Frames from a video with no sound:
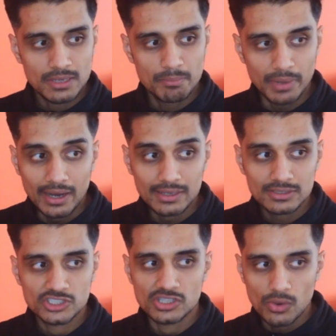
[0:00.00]
But
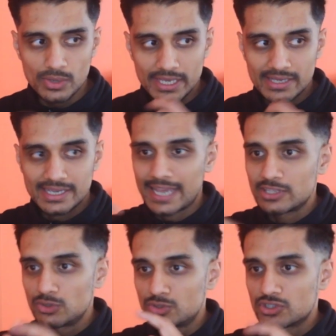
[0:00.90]
slowly, can
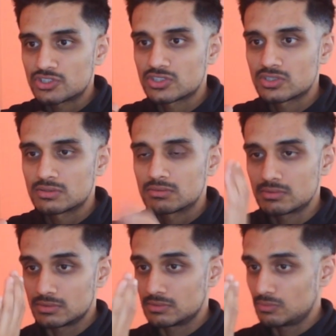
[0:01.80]
you just,
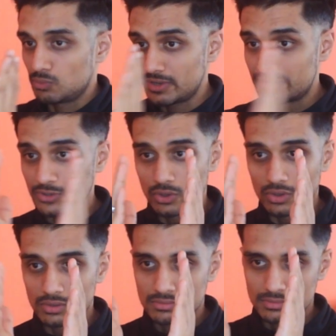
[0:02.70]
with your,
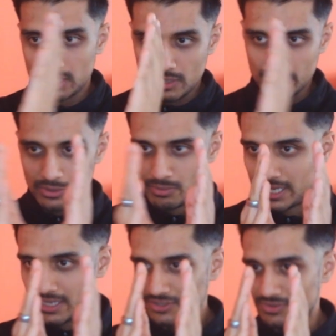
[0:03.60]
there we go, my
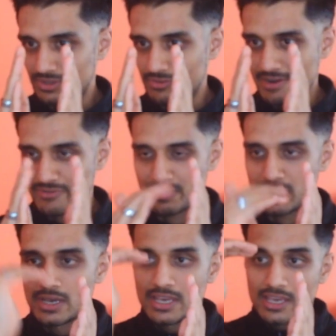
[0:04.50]
hands are in the right frame now,
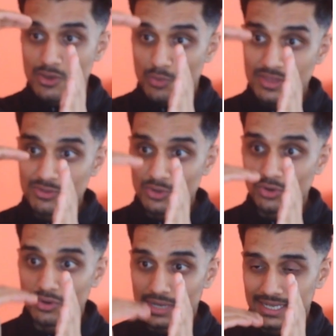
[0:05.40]
with
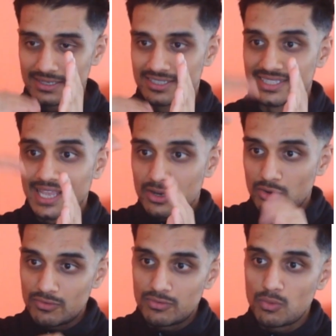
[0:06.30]
your like stack
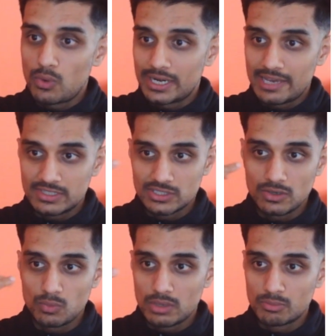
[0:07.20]
of one avatar,
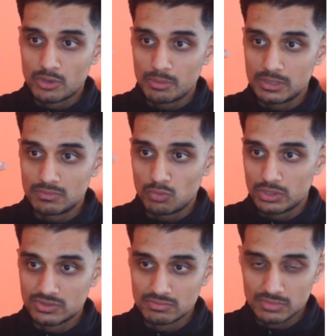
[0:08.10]
one problem,
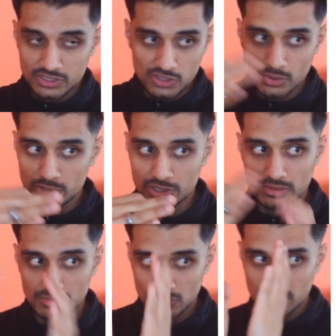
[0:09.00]
one
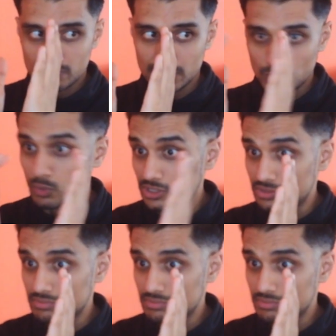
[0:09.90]
solution, one